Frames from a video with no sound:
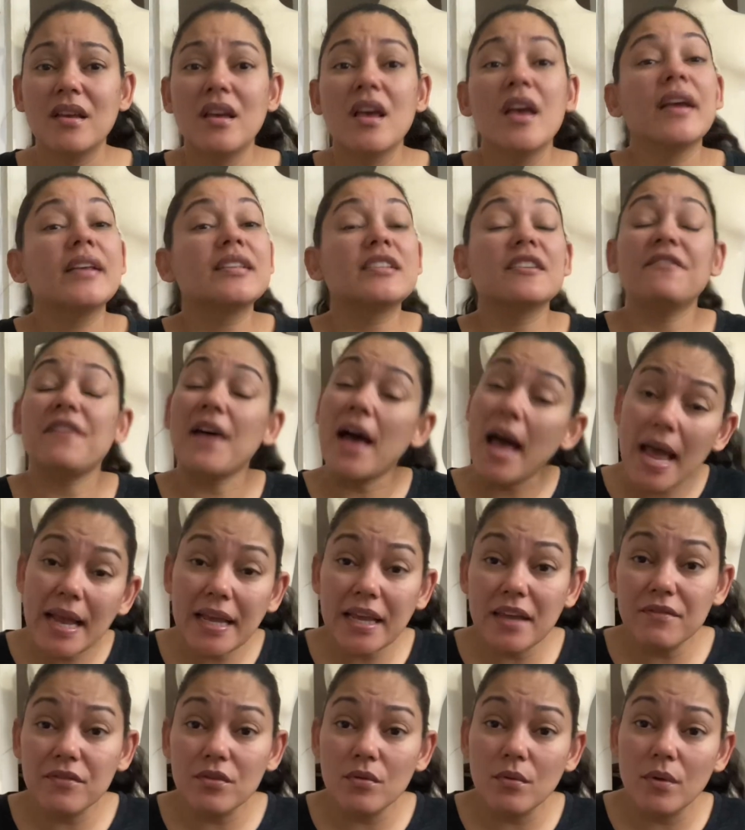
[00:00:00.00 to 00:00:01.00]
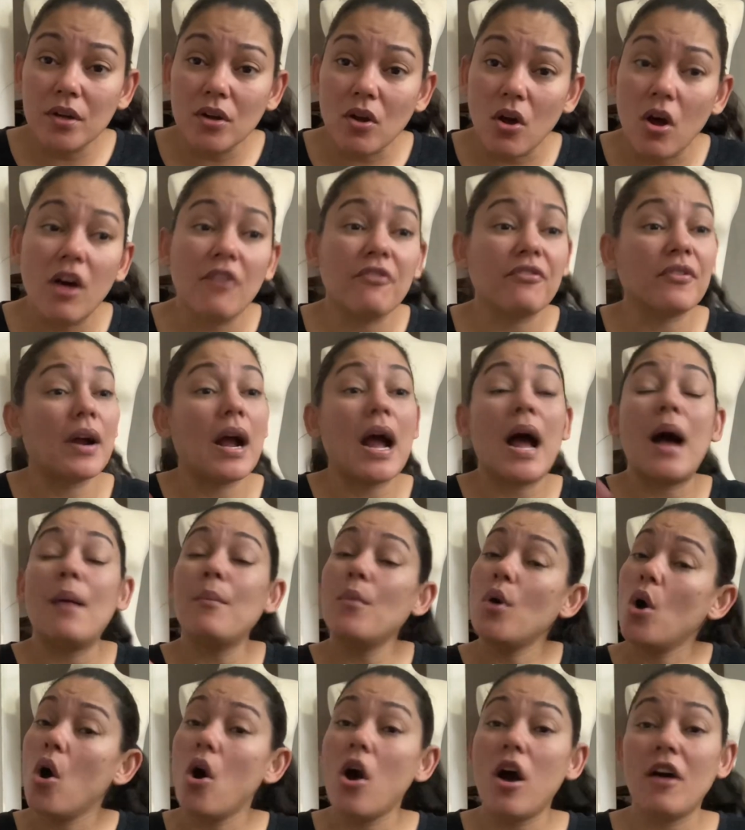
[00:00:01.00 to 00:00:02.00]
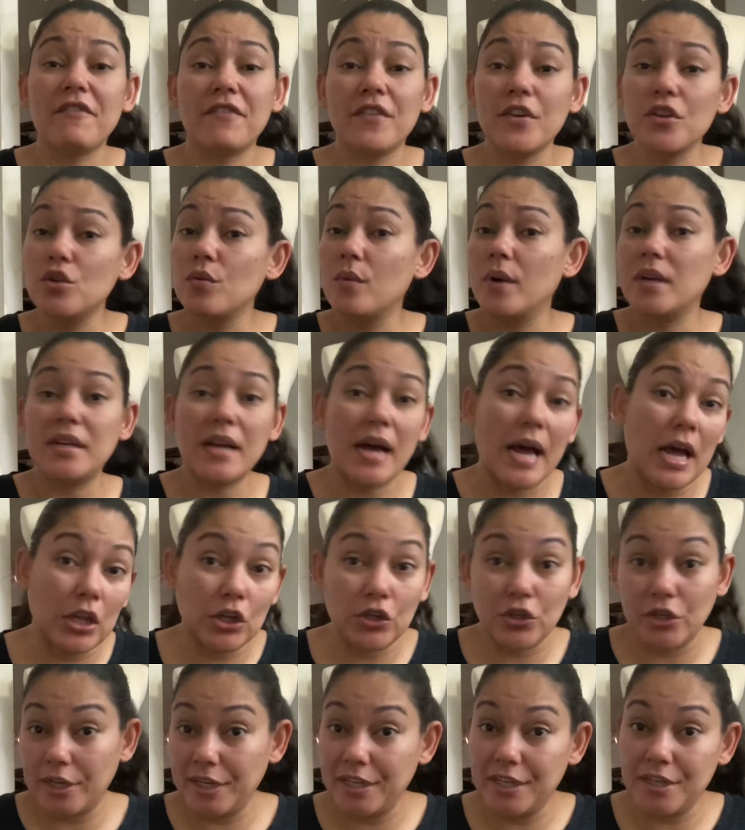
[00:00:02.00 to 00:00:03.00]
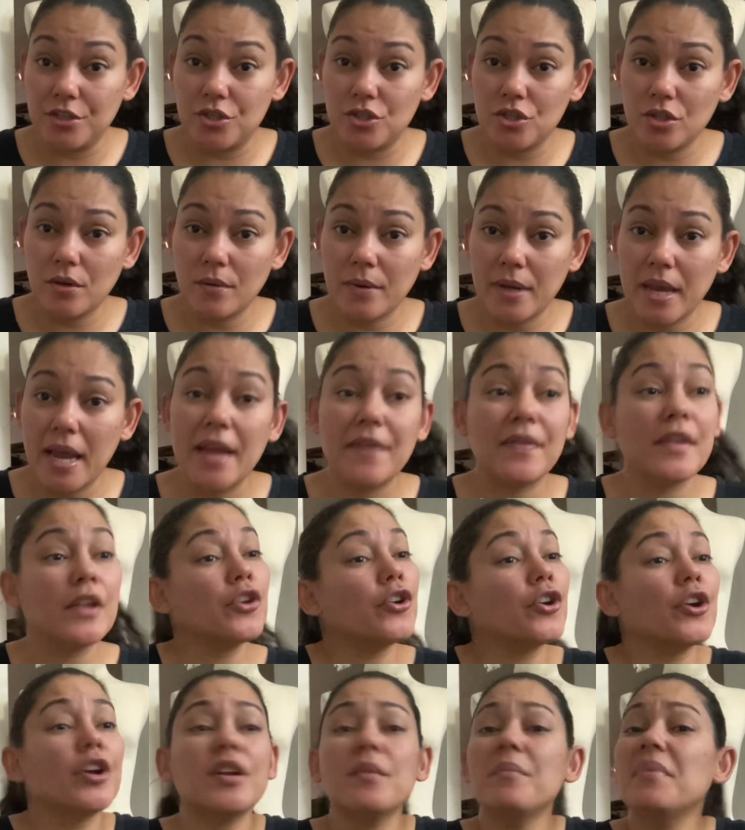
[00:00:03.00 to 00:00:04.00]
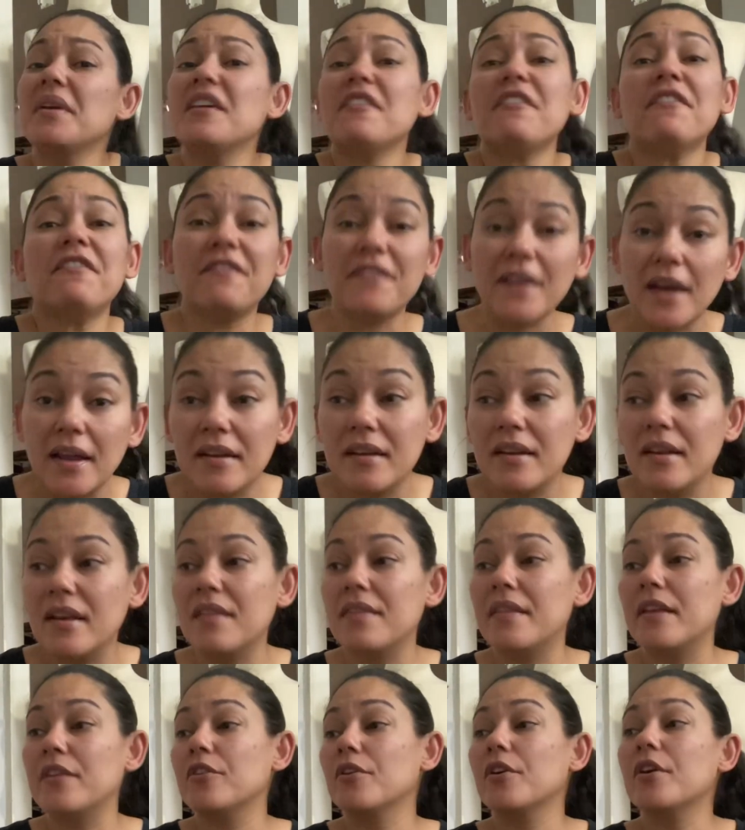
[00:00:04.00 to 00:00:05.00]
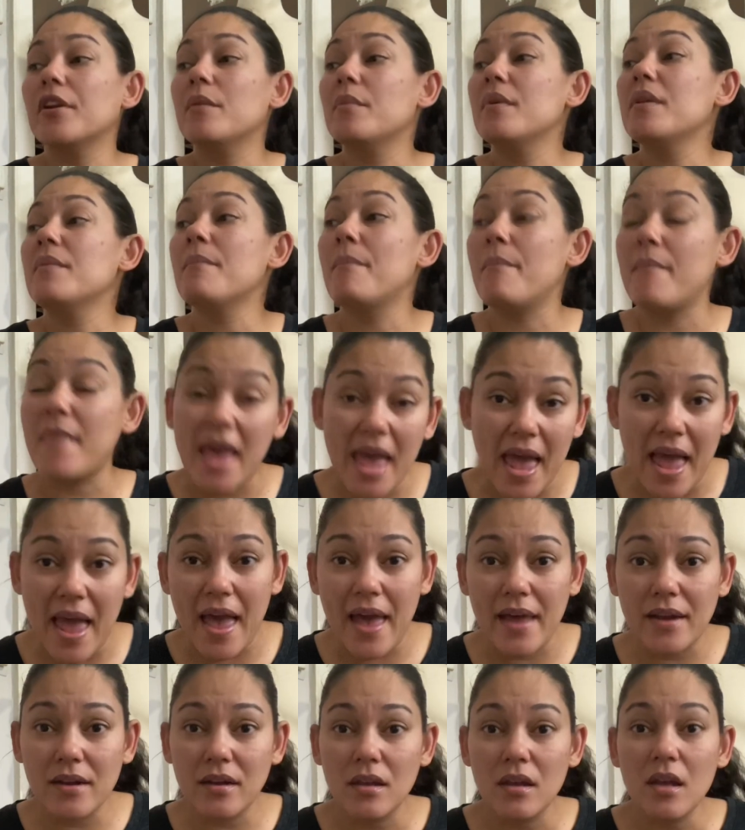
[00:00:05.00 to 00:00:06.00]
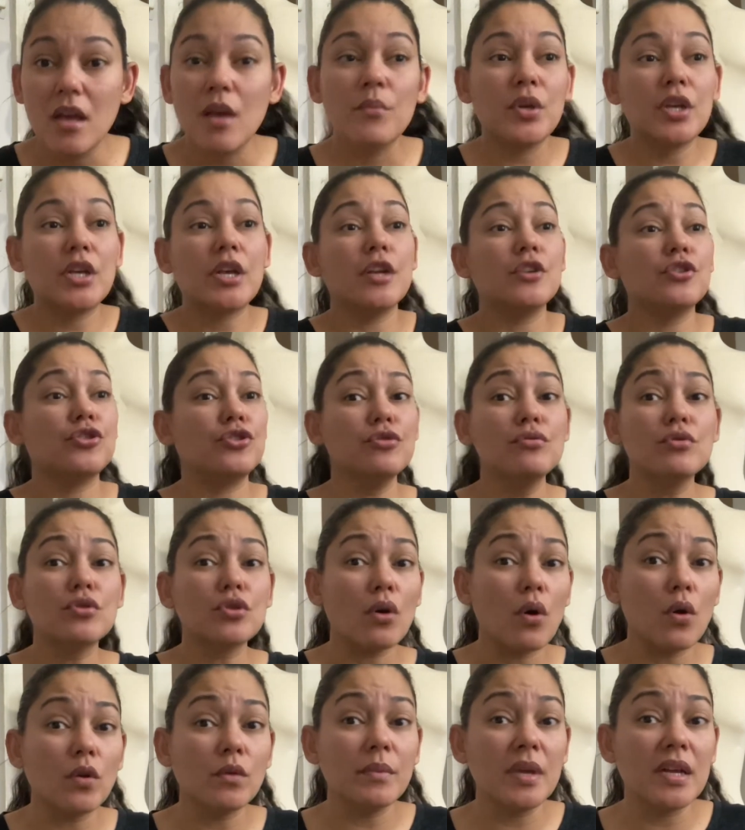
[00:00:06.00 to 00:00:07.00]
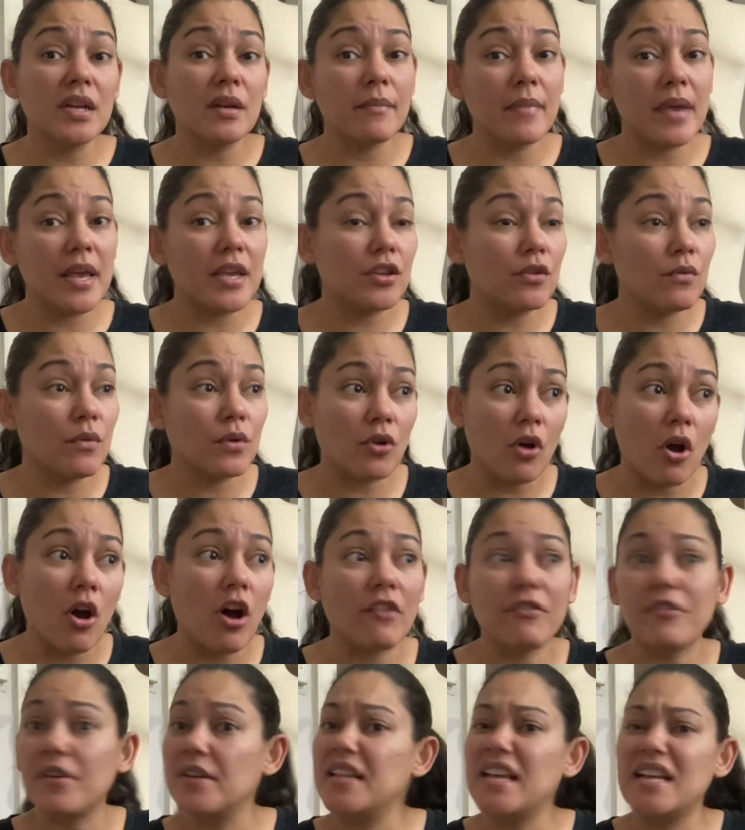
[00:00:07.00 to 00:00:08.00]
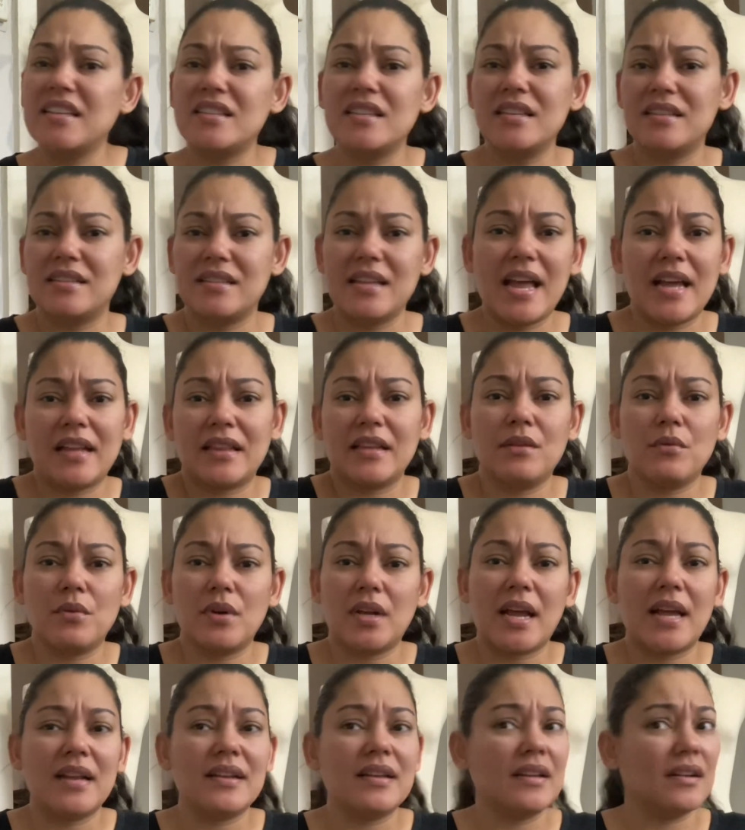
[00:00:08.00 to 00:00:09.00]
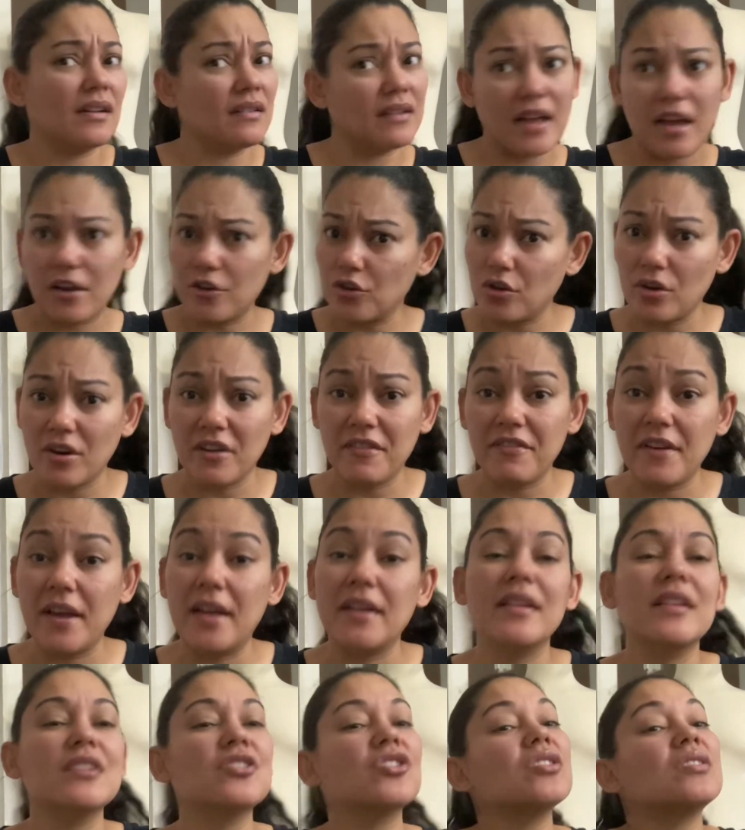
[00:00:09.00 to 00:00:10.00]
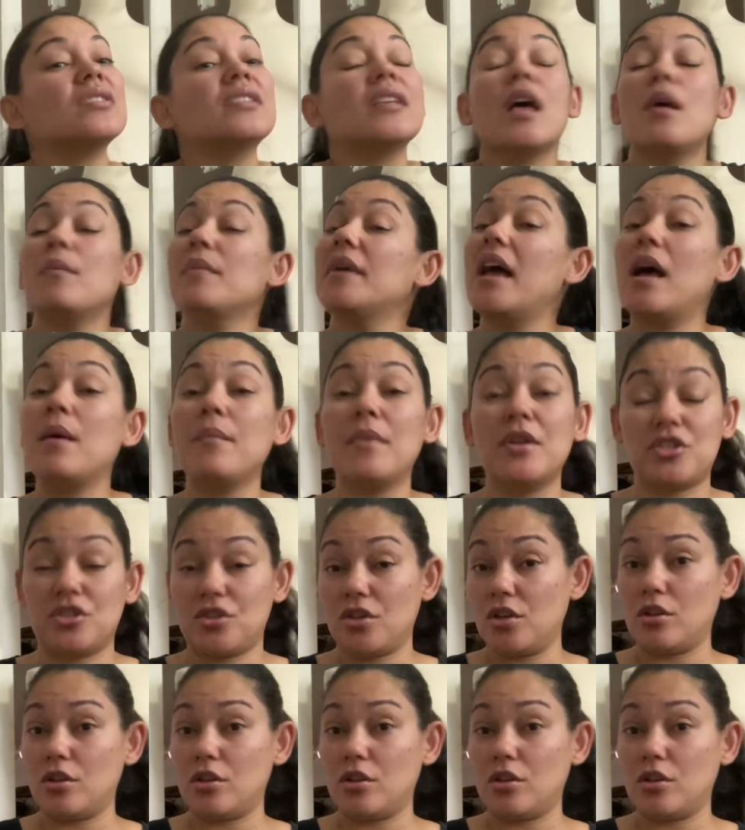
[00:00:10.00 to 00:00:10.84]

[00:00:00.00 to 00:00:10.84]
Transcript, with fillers: Because if I give you an offer, I'm going to offer you a dollar each, okay? And then you're going to be offended and then you're going to be mad because you told me to make you an offer and that's exactly what I did and now you're offended. Just tell me how much the